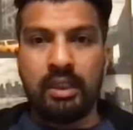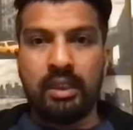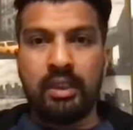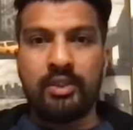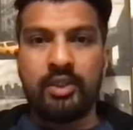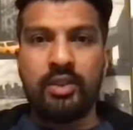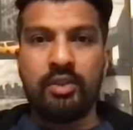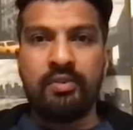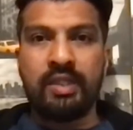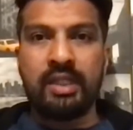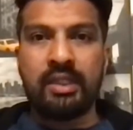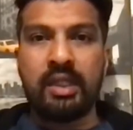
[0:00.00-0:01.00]
Do you
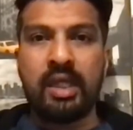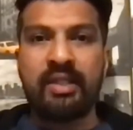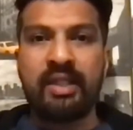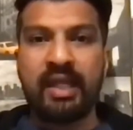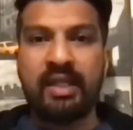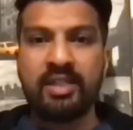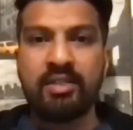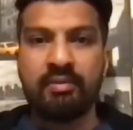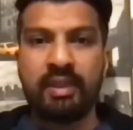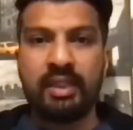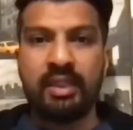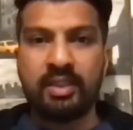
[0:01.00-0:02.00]
think, okay, that's
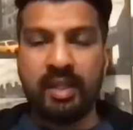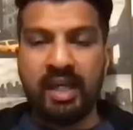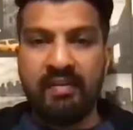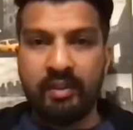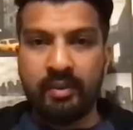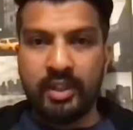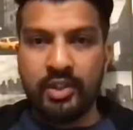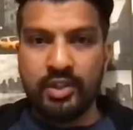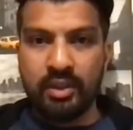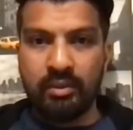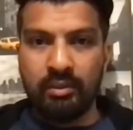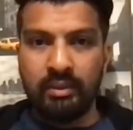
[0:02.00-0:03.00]
so I have a
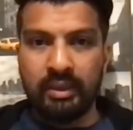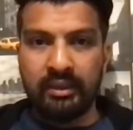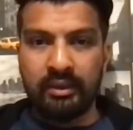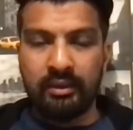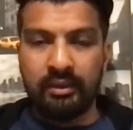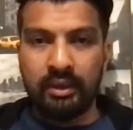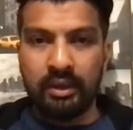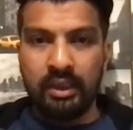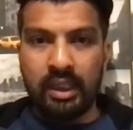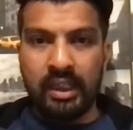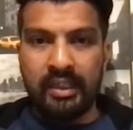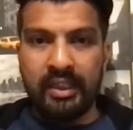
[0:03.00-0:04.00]
question. Oh, hang on.
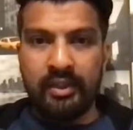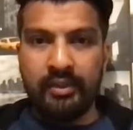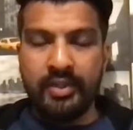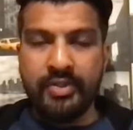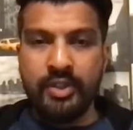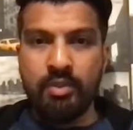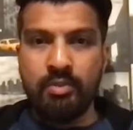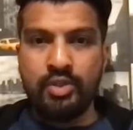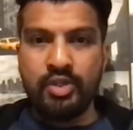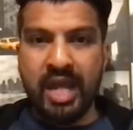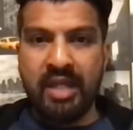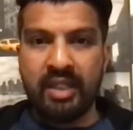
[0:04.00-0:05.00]
I think on the Zoom
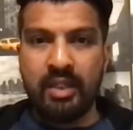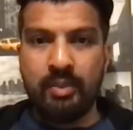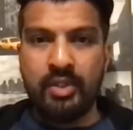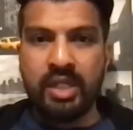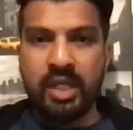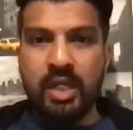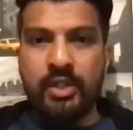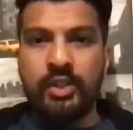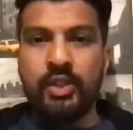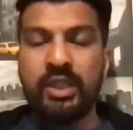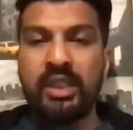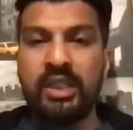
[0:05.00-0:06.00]
chat there was,
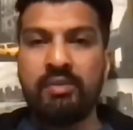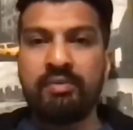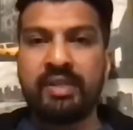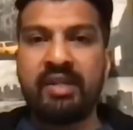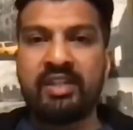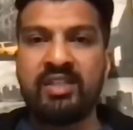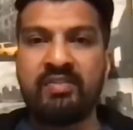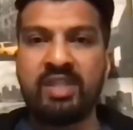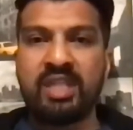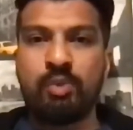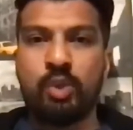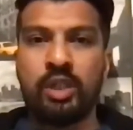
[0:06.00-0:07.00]
do you think that
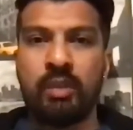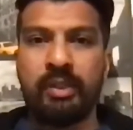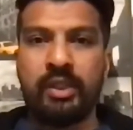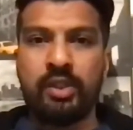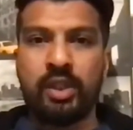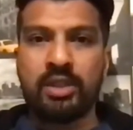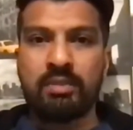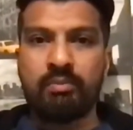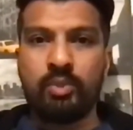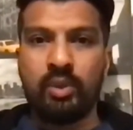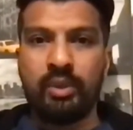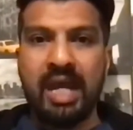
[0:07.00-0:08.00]
reactivity is more common in dogs
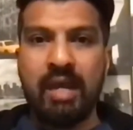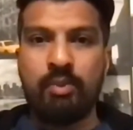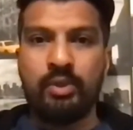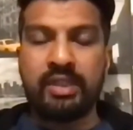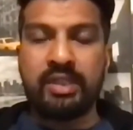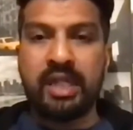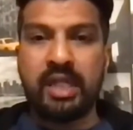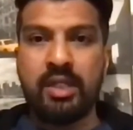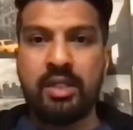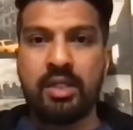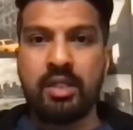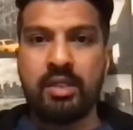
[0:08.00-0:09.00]
more than
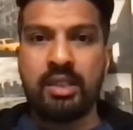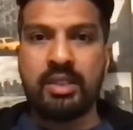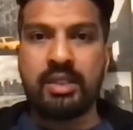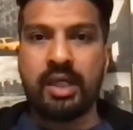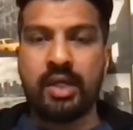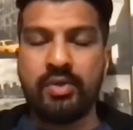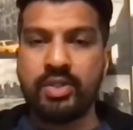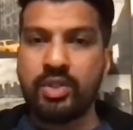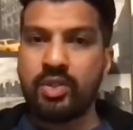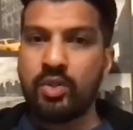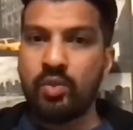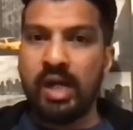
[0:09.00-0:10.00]
10 years ago?
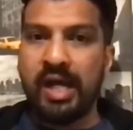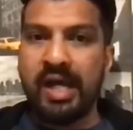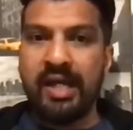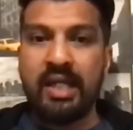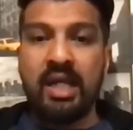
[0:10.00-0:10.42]
Sue, why?